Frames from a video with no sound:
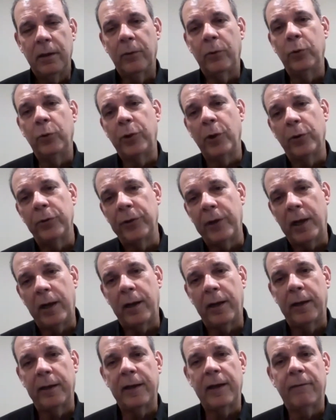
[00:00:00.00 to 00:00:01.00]
who don't
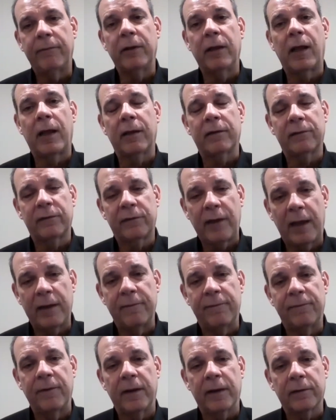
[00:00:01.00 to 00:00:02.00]
die, have a lot of side
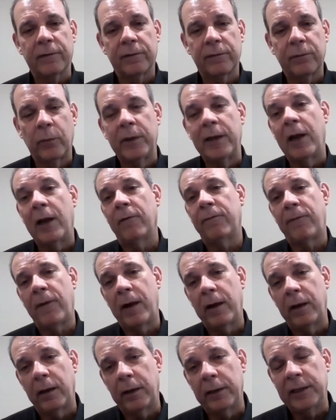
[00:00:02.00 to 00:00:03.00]
effects. We're now
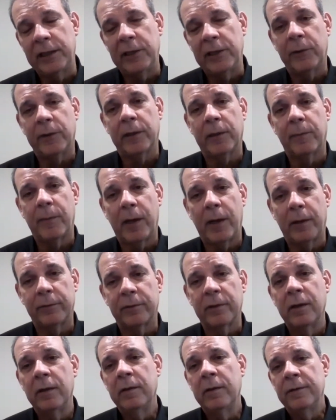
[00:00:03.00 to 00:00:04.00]
hearing
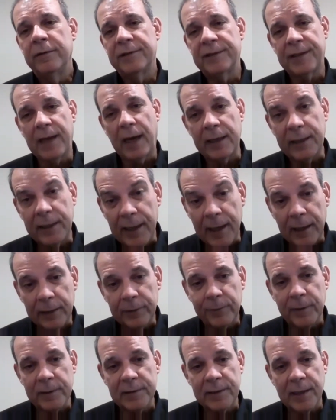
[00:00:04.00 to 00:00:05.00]
about
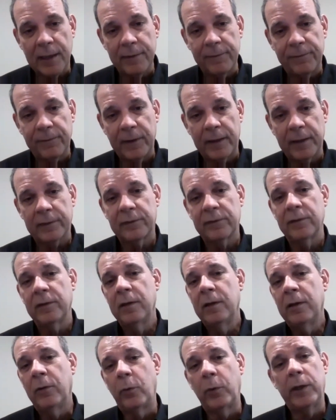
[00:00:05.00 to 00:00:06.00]
psychiatric side effects.
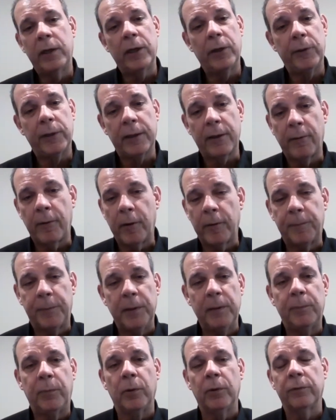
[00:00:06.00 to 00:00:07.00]
We're hearing about
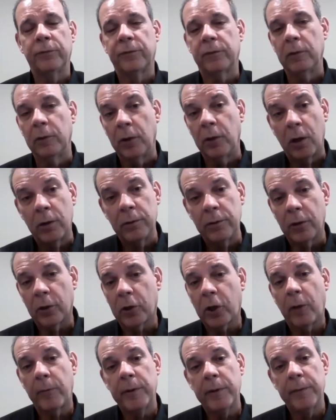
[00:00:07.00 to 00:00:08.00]
people's lung
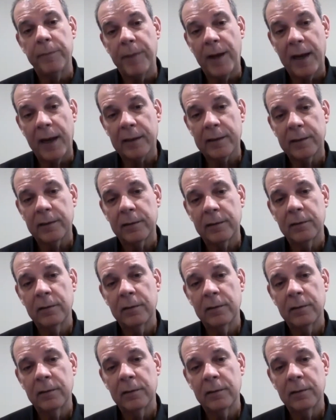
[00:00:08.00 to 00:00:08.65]
not coming back.